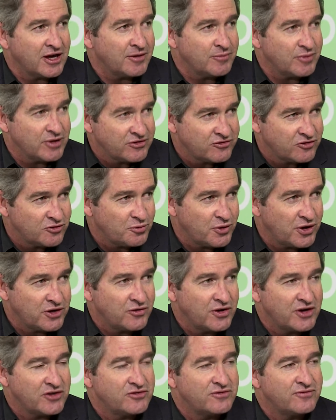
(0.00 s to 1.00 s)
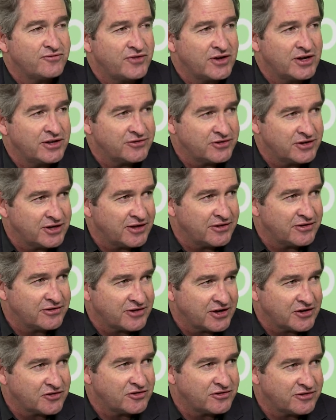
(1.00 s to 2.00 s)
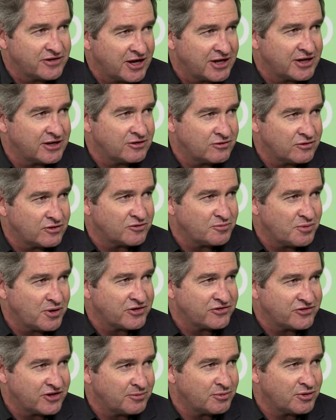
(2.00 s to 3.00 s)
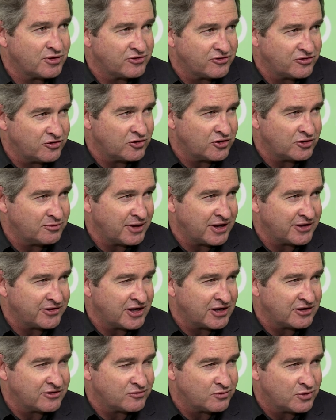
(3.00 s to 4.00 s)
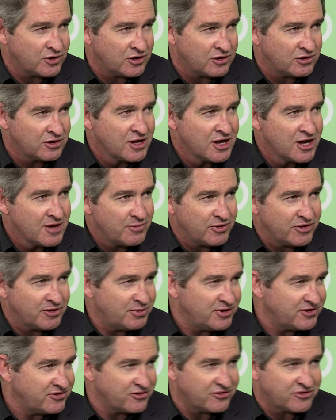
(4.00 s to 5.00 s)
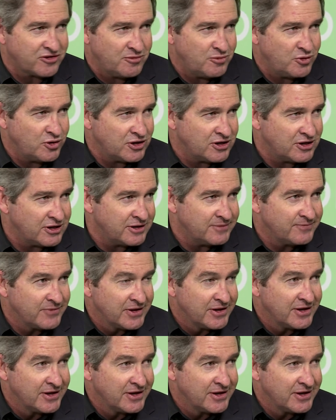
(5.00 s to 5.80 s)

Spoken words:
big superannuation funds and others, actually starting to express some concern about that as well. But the business community,